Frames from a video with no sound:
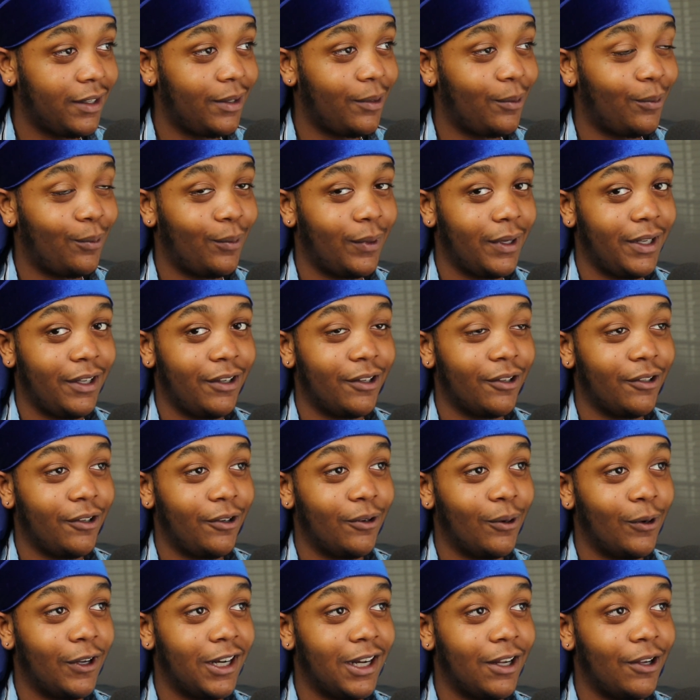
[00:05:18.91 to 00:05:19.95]
When you're
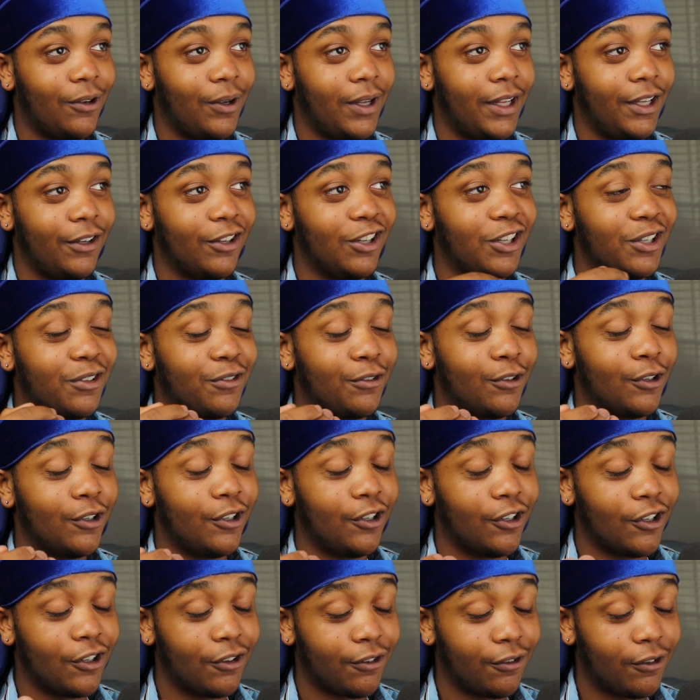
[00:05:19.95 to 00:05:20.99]
going out and you're looking for a
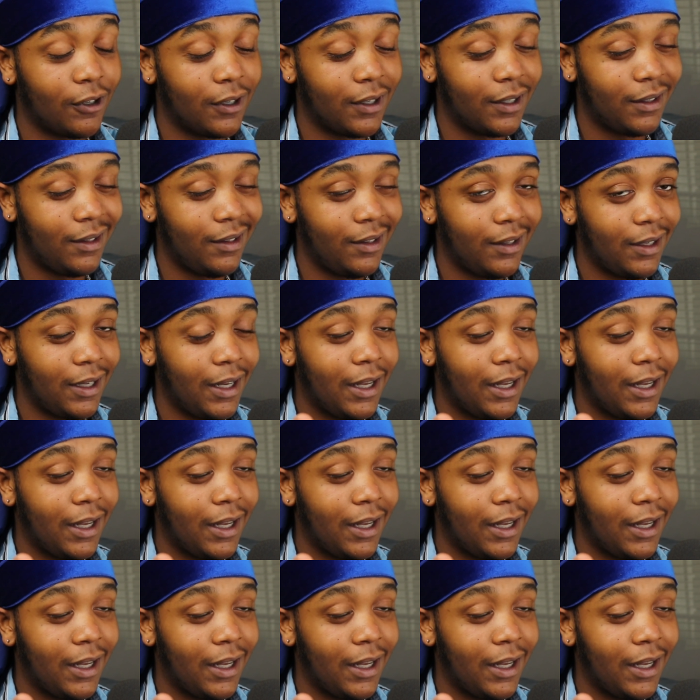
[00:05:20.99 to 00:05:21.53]
girlfriend